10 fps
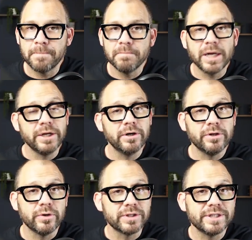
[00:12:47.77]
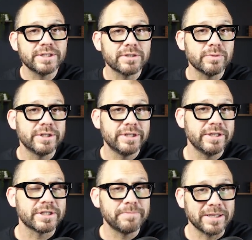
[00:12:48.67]
And here you can see since we
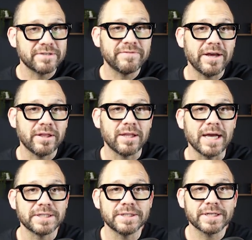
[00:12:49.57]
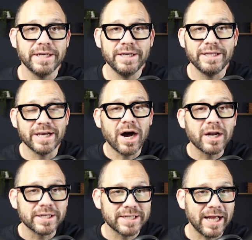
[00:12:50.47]
didn't specify the license key in the
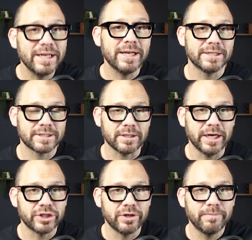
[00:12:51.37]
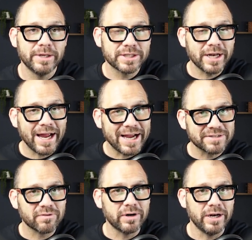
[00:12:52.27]
unattended installation, it's going to
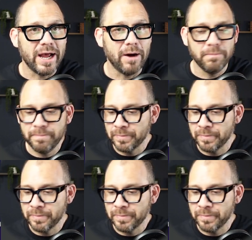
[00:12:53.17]
ask for it now.